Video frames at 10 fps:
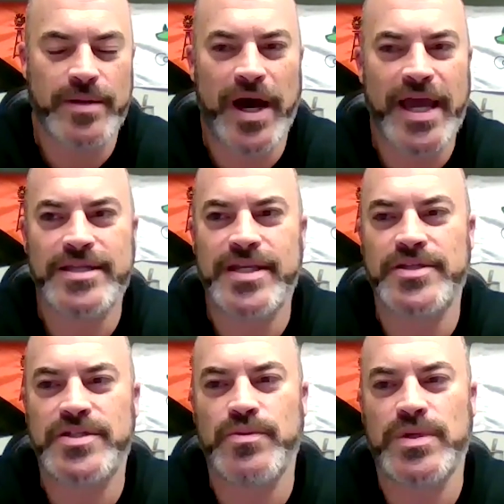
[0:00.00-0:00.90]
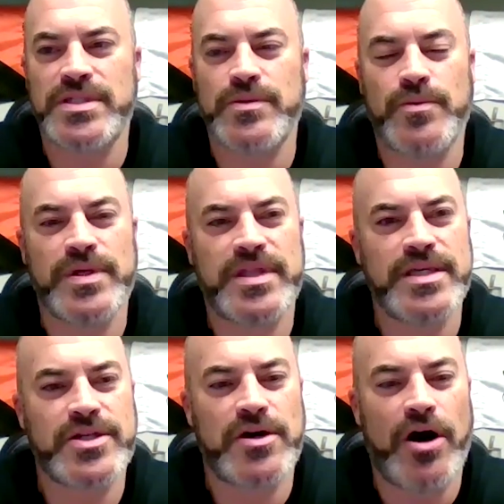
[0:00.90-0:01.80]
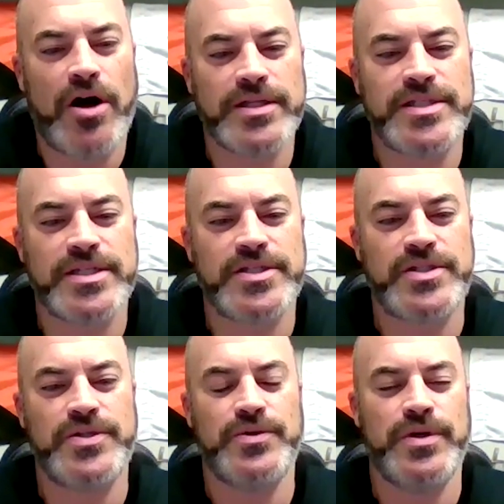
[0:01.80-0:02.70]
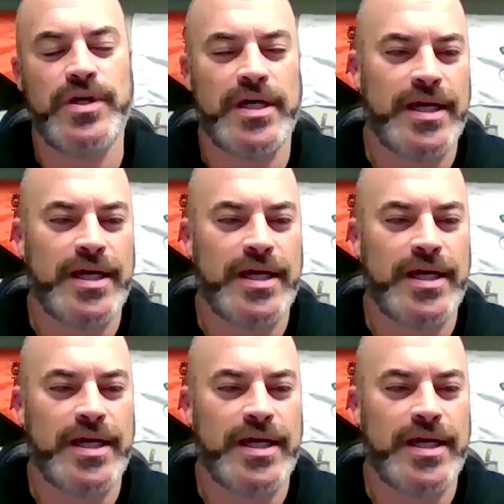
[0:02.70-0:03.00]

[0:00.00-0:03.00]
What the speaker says: my intention was with this call is just to,